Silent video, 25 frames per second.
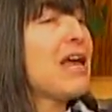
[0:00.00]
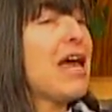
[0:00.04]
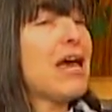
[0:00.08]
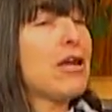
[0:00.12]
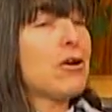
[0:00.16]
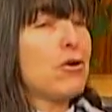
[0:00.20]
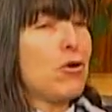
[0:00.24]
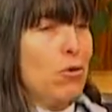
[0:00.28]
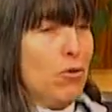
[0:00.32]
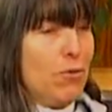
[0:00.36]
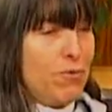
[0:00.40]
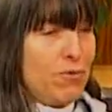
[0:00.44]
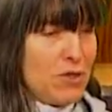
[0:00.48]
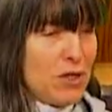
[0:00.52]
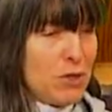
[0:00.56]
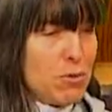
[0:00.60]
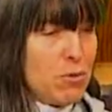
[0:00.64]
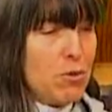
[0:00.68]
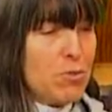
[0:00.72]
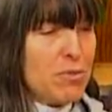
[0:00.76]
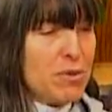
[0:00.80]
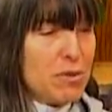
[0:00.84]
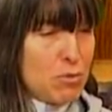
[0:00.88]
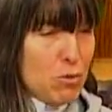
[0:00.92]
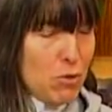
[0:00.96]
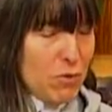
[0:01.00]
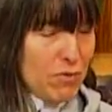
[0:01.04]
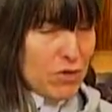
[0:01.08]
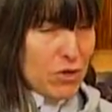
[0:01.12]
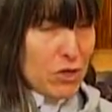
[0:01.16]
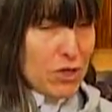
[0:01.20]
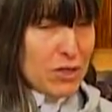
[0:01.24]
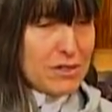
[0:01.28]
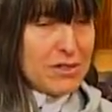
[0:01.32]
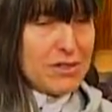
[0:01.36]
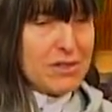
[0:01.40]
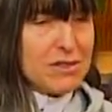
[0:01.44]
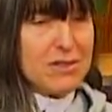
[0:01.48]
and hopefully we'll be moving
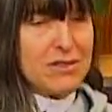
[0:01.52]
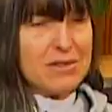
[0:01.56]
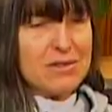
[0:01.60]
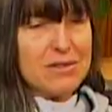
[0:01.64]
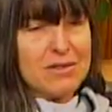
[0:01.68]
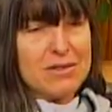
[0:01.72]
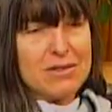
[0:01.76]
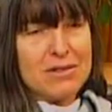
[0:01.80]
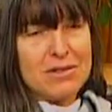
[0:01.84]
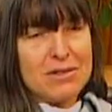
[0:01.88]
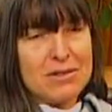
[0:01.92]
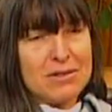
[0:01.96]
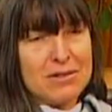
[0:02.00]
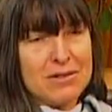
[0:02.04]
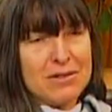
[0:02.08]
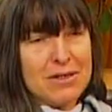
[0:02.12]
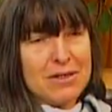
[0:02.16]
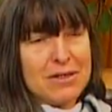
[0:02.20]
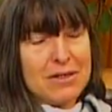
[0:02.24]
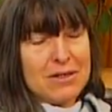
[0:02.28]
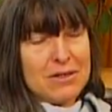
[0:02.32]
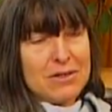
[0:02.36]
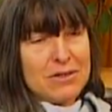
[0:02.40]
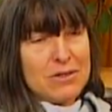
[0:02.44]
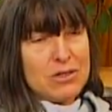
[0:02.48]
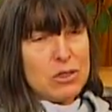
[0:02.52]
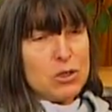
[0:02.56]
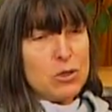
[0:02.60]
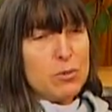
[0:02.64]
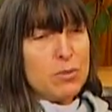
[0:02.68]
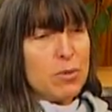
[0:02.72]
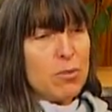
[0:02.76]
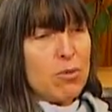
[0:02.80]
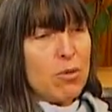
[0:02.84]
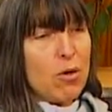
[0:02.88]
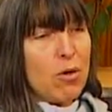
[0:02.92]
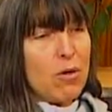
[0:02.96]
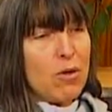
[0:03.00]
on to
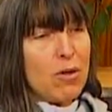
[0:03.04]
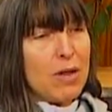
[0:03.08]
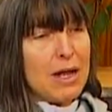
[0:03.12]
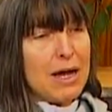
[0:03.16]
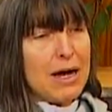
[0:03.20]
Super Bowl.